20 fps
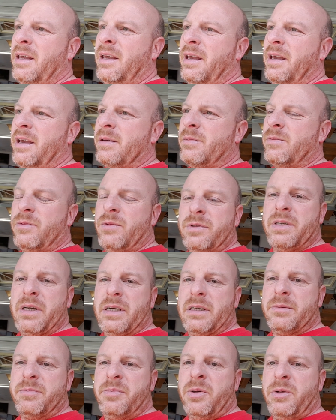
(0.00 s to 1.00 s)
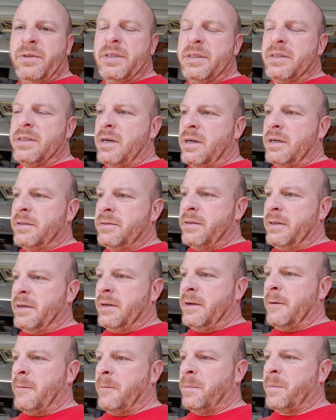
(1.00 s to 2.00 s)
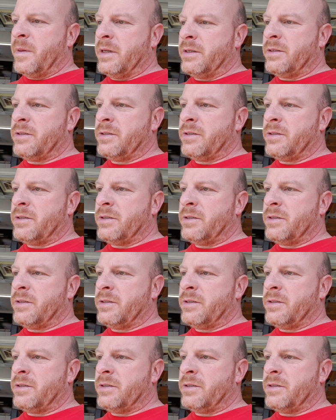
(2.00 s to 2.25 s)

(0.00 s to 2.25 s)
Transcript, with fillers: And we'll take the pulleys off and